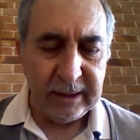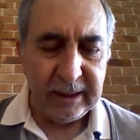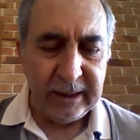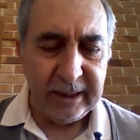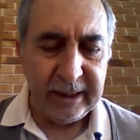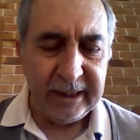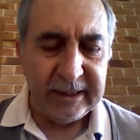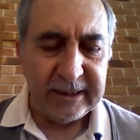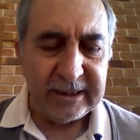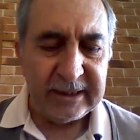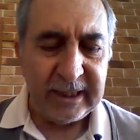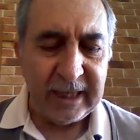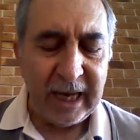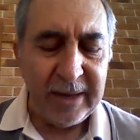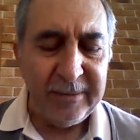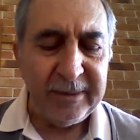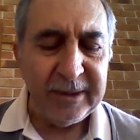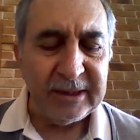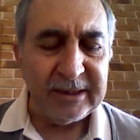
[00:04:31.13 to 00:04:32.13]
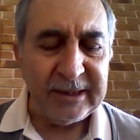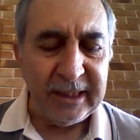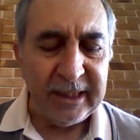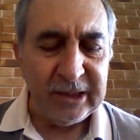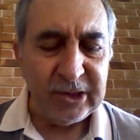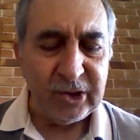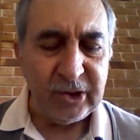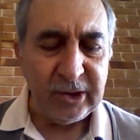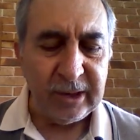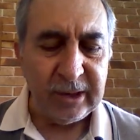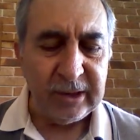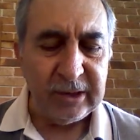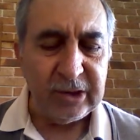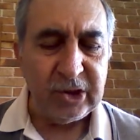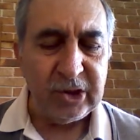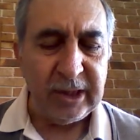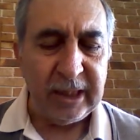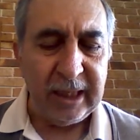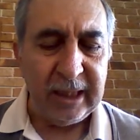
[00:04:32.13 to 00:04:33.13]
His habitation
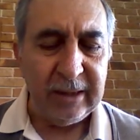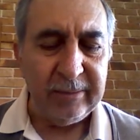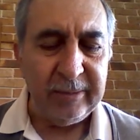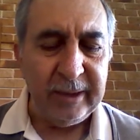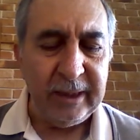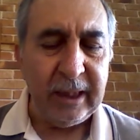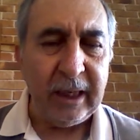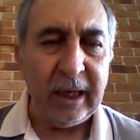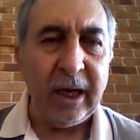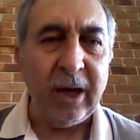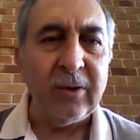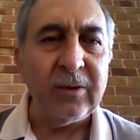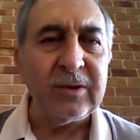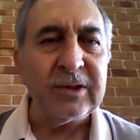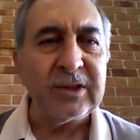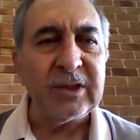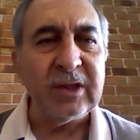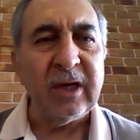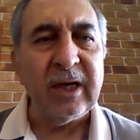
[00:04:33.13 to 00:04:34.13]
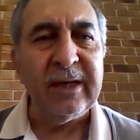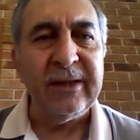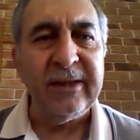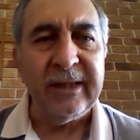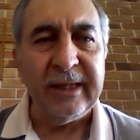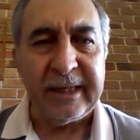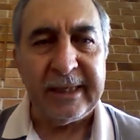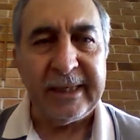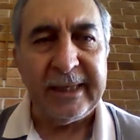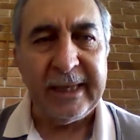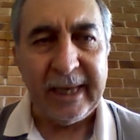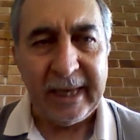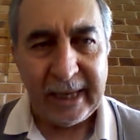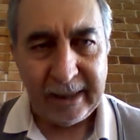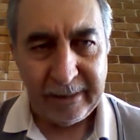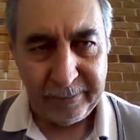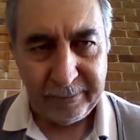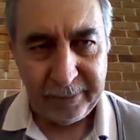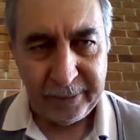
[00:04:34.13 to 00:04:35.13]
shall be outside the
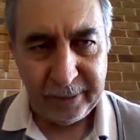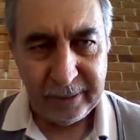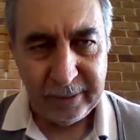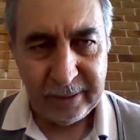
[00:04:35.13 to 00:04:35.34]
camp,"